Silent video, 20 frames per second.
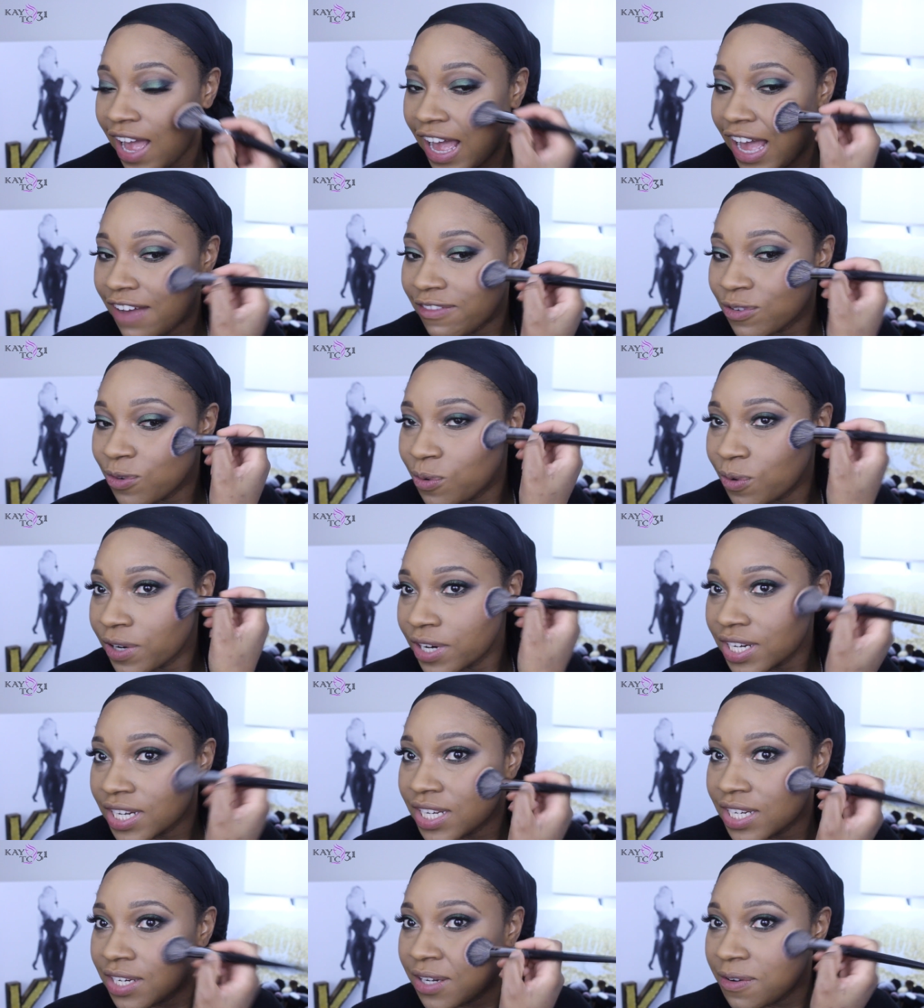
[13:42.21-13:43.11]
I haven't
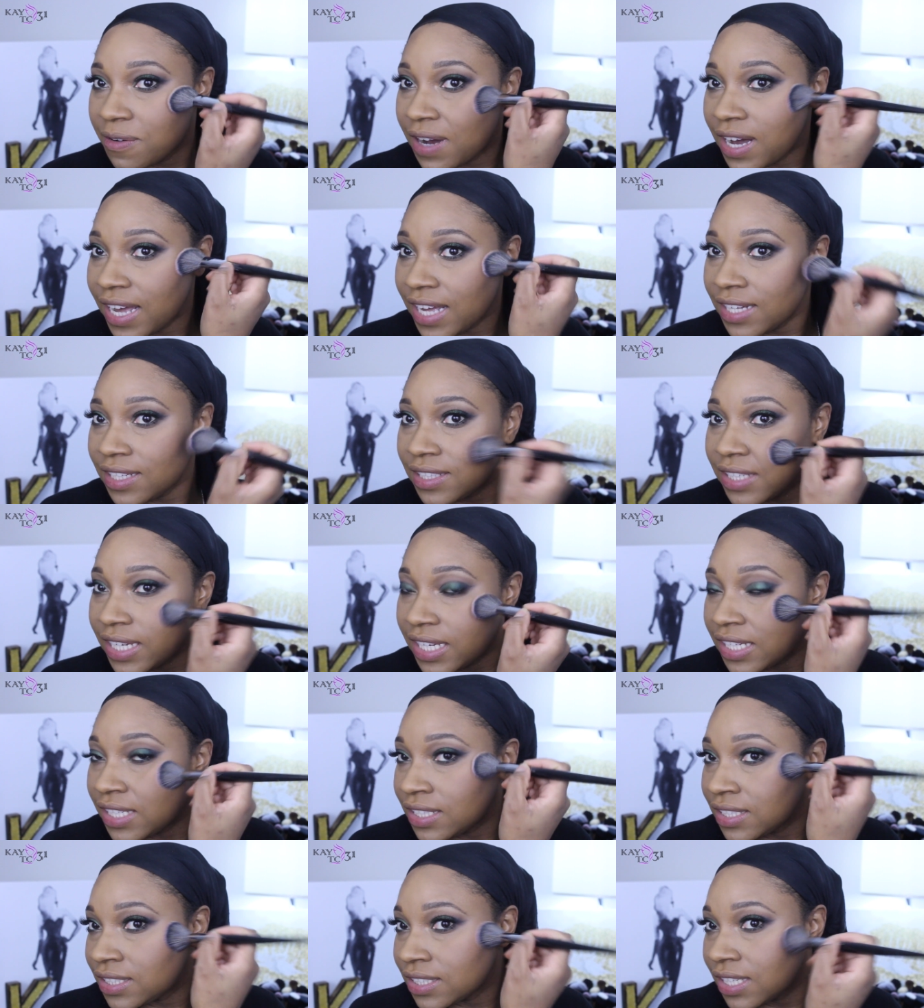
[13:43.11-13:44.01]
worn it in a while,
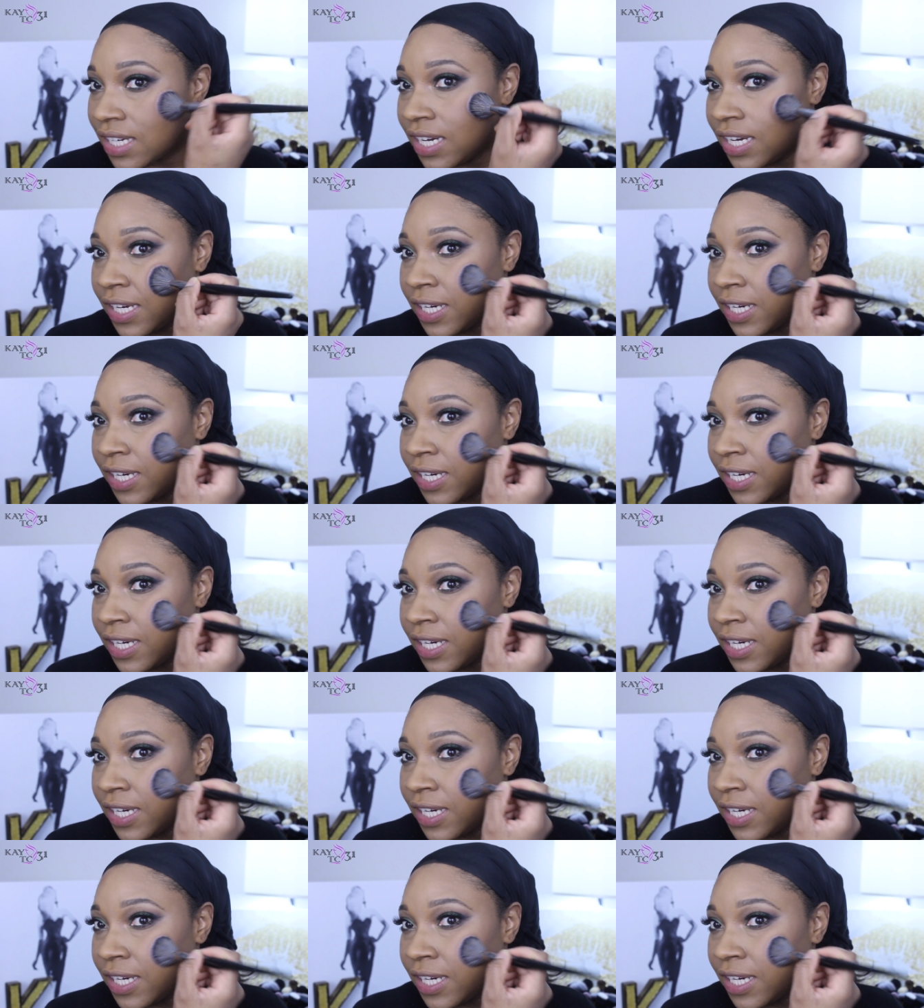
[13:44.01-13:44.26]
and